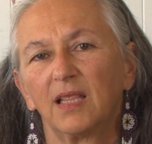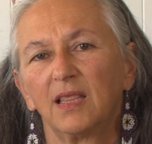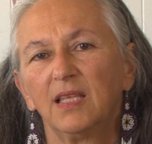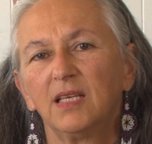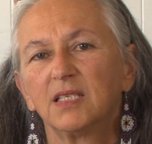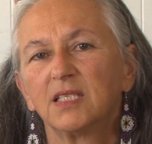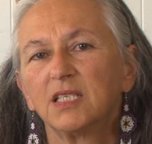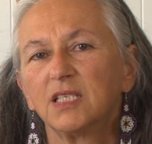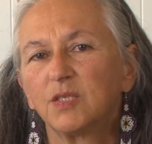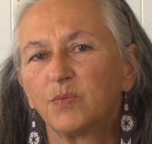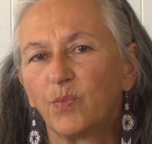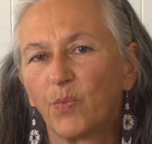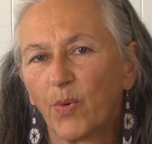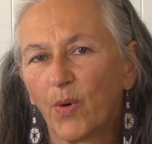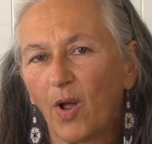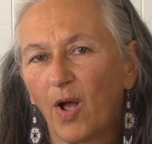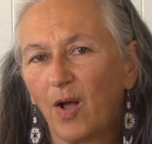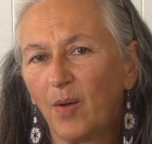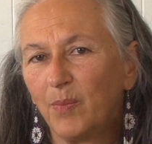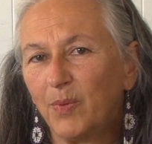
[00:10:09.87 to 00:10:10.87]
this is
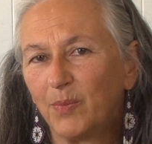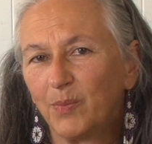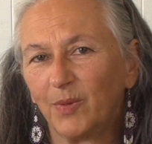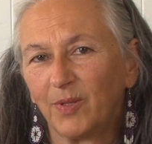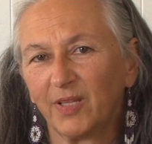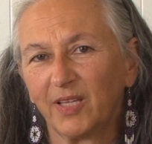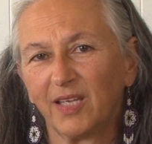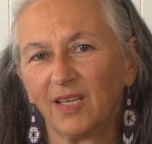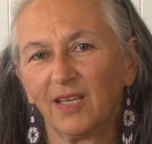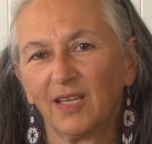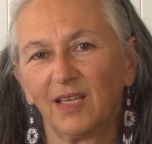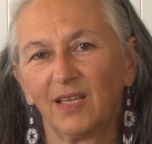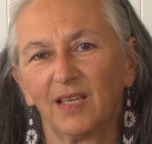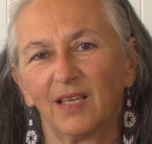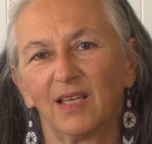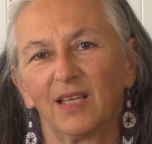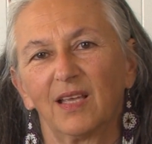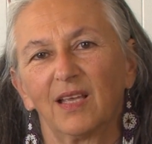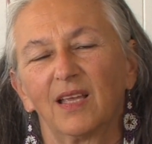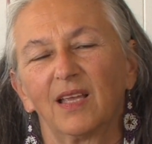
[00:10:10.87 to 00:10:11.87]
probably
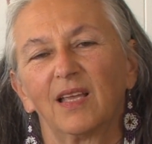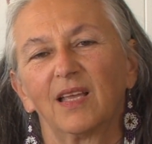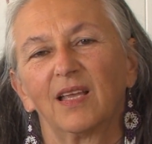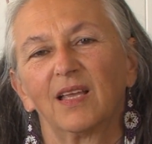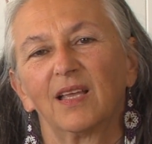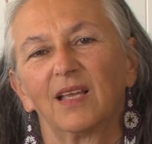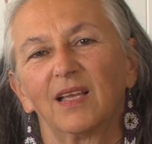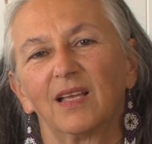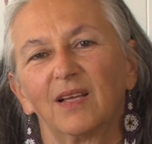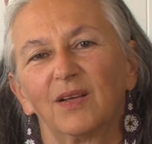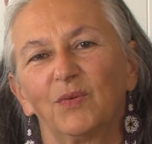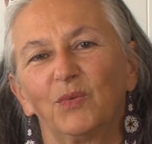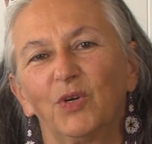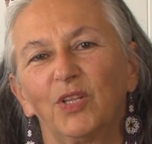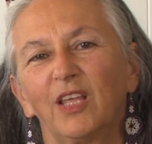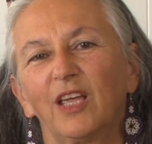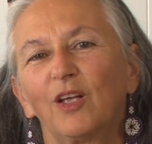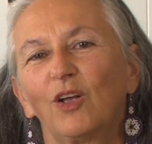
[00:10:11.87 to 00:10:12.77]
what